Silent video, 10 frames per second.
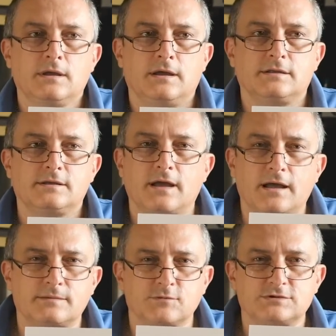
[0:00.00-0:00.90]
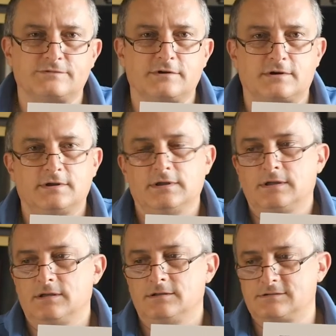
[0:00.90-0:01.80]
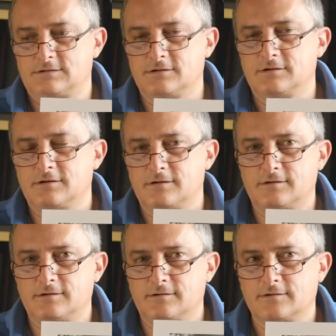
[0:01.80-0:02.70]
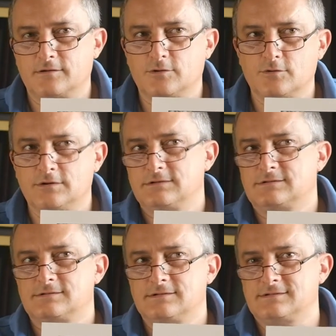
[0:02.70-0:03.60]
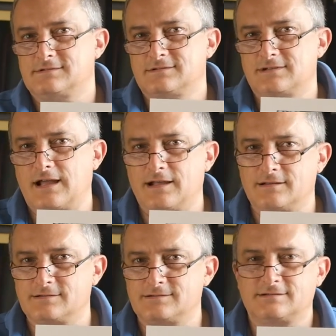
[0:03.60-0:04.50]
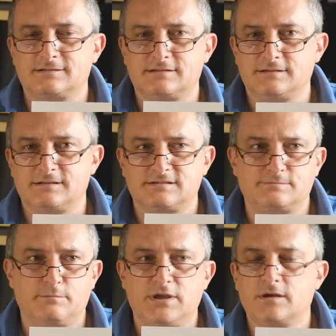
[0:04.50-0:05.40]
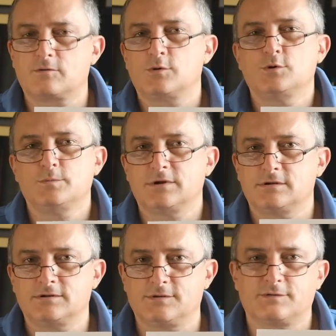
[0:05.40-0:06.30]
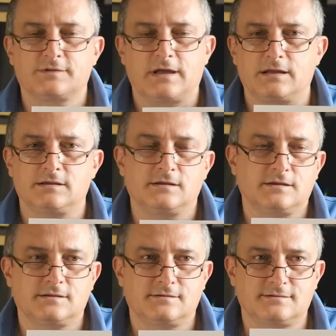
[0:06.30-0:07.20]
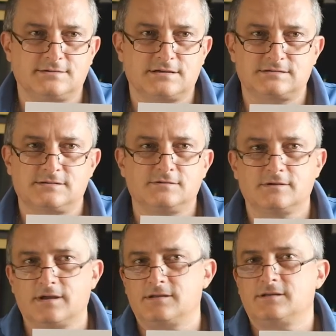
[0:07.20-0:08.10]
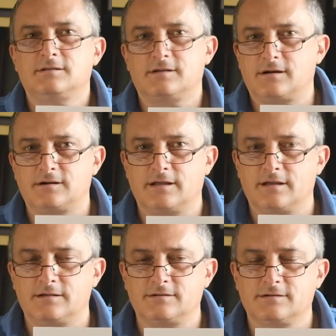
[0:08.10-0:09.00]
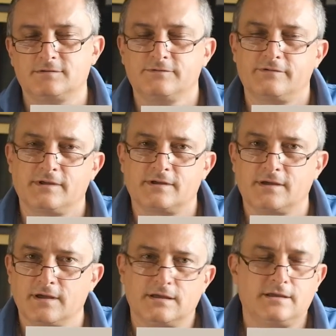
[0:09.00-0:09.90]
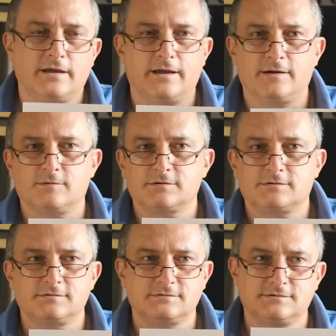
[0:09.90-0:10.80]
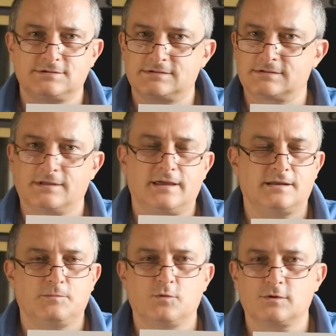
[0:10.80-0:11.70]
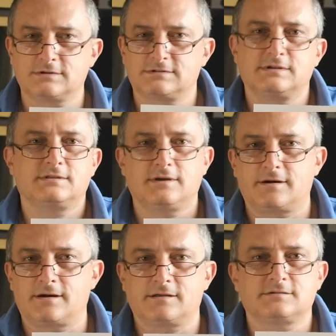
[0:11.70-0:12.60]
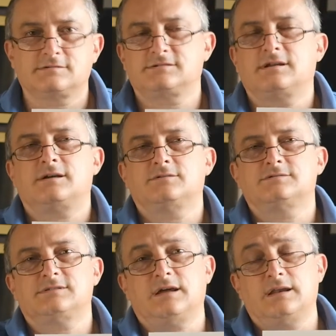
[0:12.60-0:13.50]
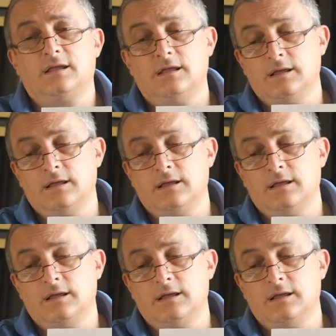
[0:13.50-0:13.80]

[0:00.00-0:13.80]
and the atmosphere is so good. It's this silence and this big room to study. It just, you get in there and you think, yeah, I want to just get a book, sit there and start to study.